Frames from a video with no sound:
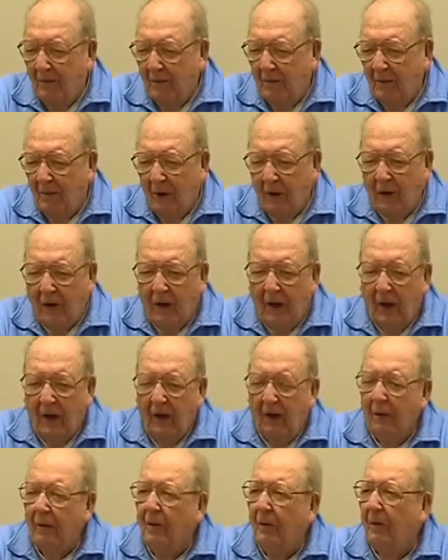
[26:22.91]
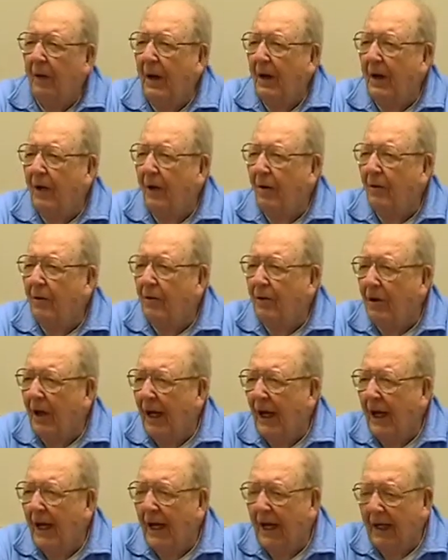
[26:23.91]
took care of the Radio
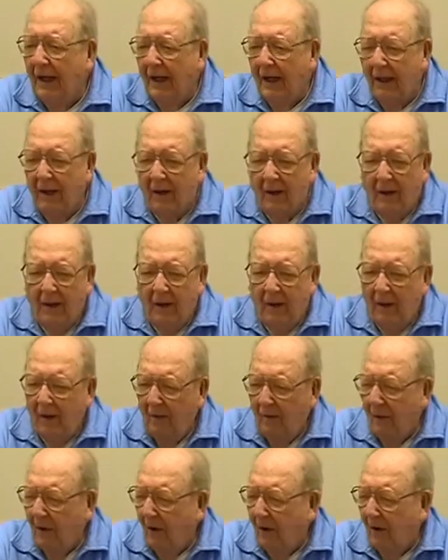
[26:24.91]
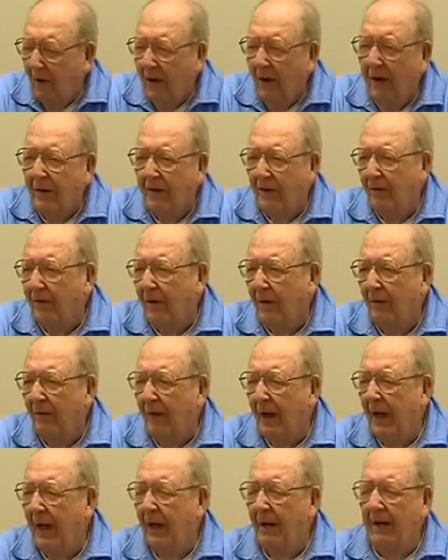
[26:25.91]
Shack and all kinds of stuff.
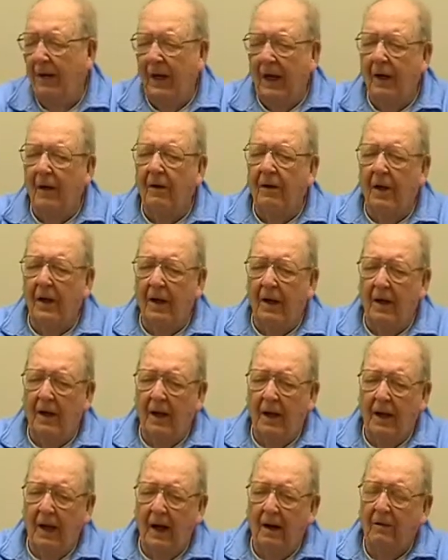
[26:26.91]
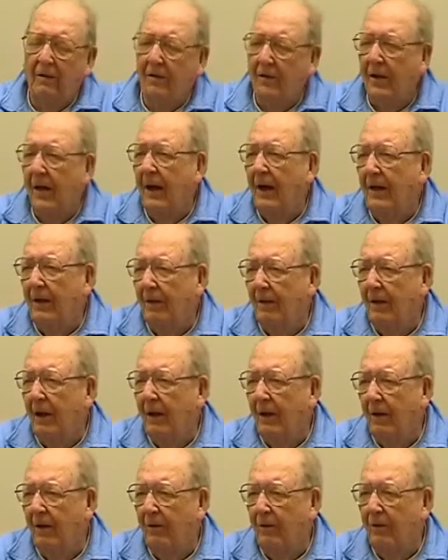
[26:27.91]
We had an area outside the
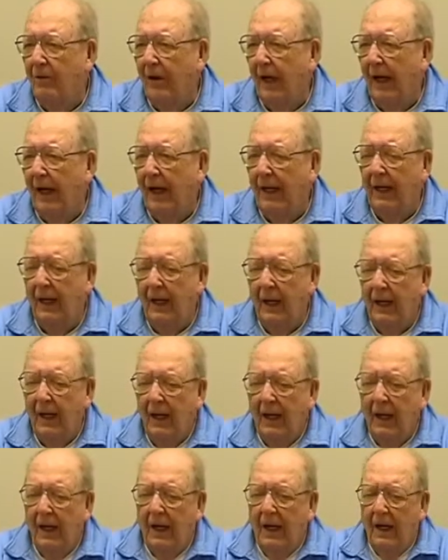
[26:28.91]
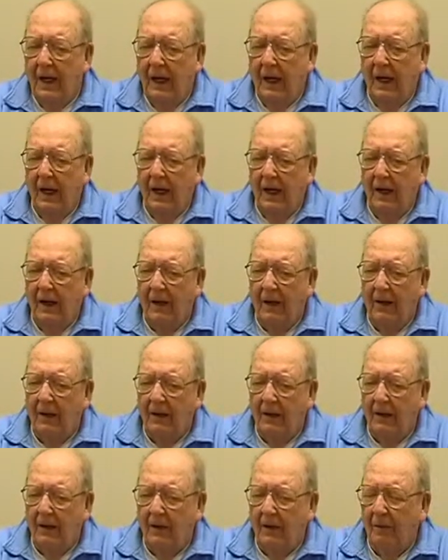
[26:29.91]
Radio Shack uh,
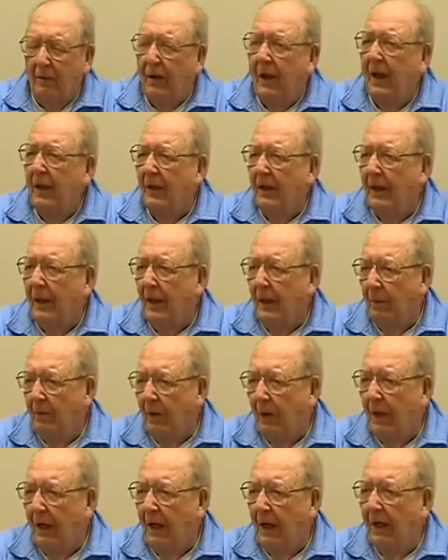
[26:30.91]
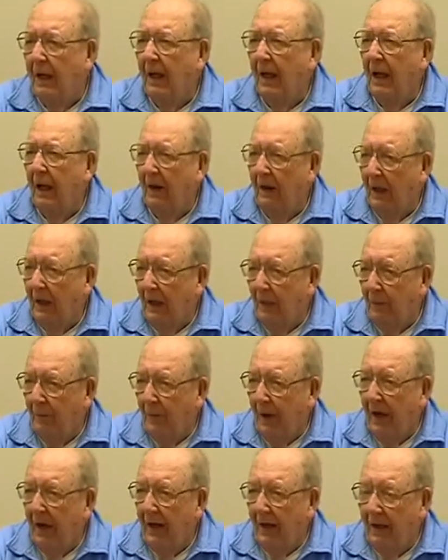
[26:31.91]
that we had to keep clean, had to keep
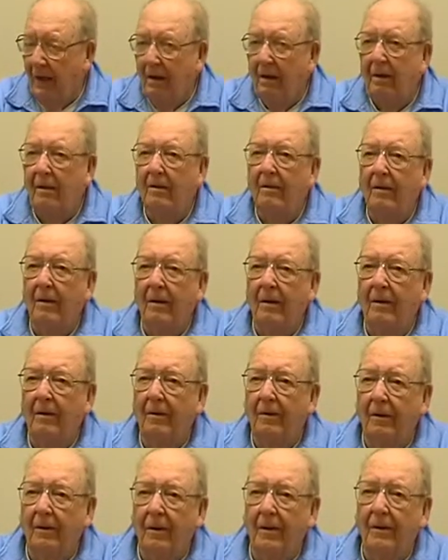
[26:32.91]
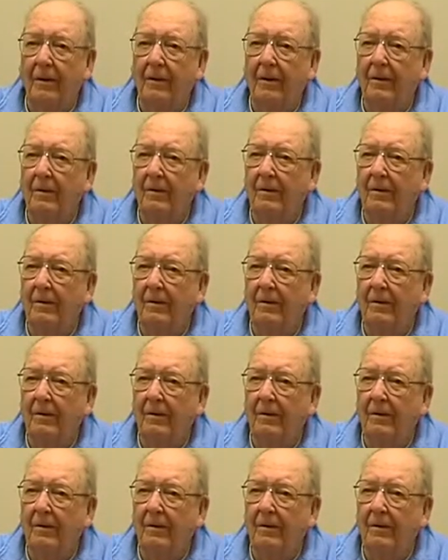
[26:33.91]
painted, and uh,